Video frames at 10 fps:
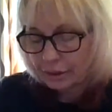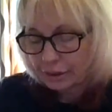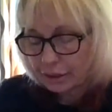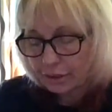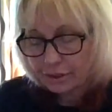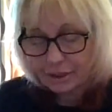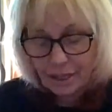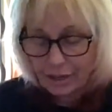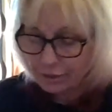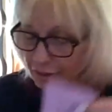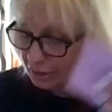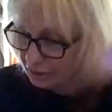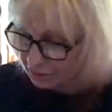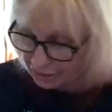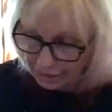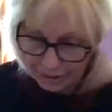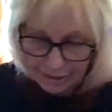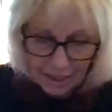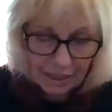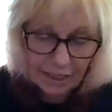There's no, like I
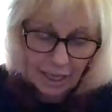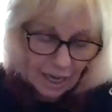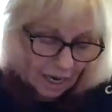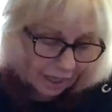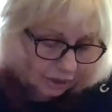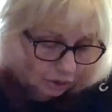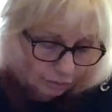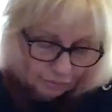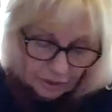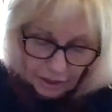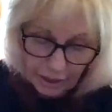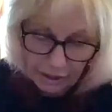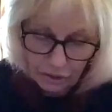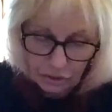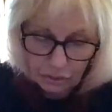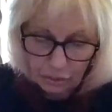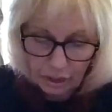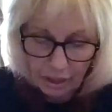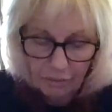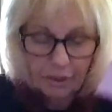said, I do feel like there's new
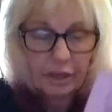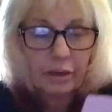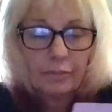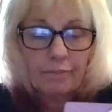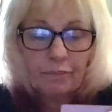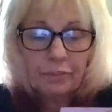love here,